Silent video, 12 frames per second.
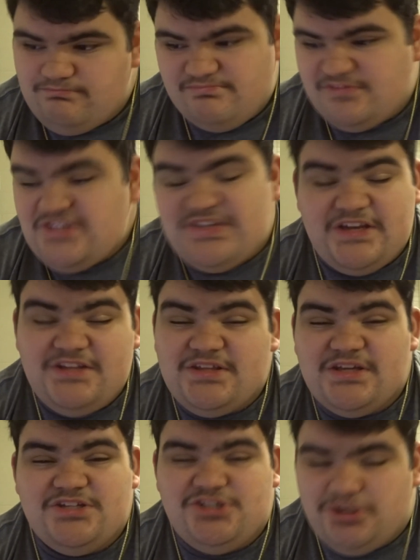just
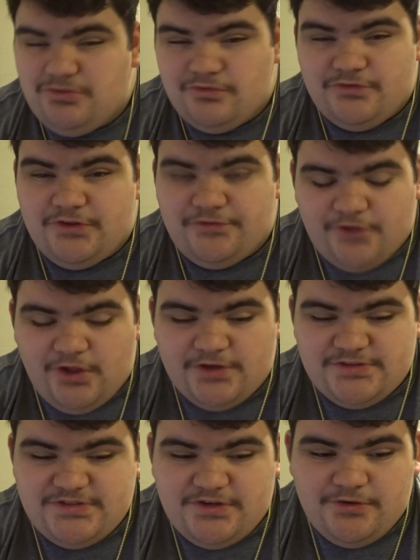anything in general for the
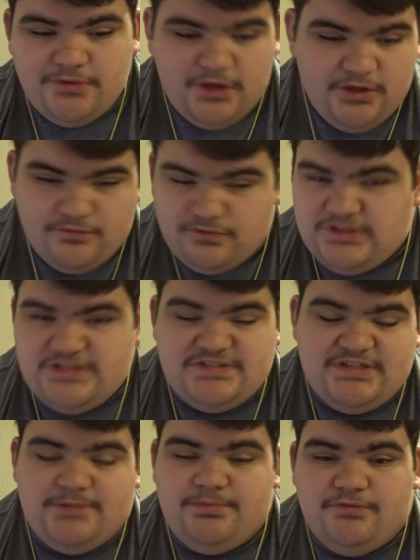vlogs, you know, for these
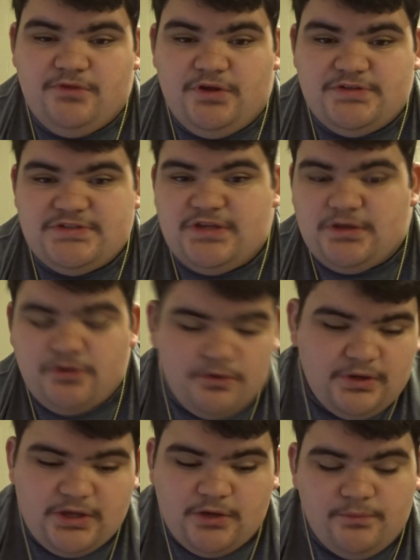type of vlogs, like go
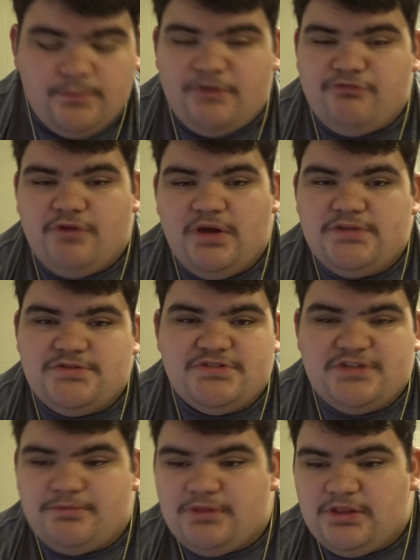hang out with my friends or
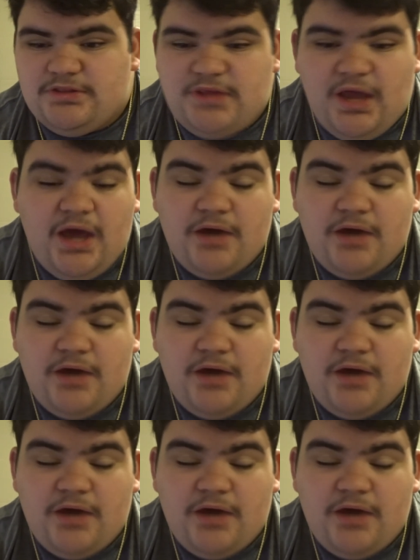something like that.